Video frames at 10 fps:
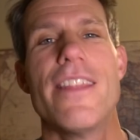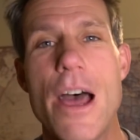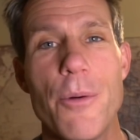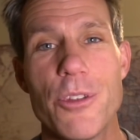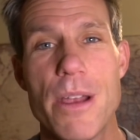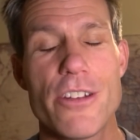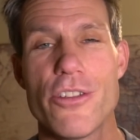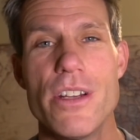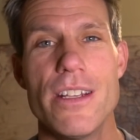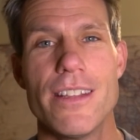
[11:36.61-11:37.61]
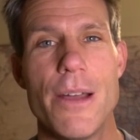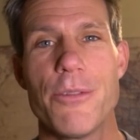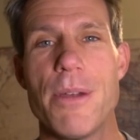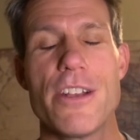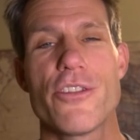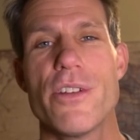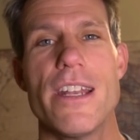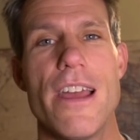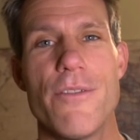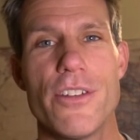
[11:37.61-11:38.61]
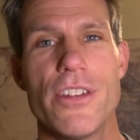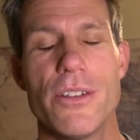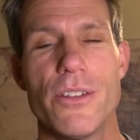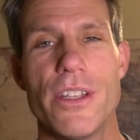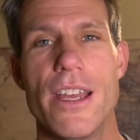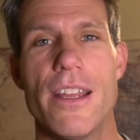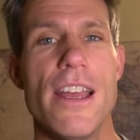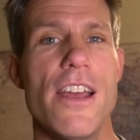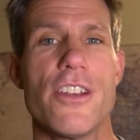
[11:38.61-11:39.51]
And that was my treat. That was my treat every single day.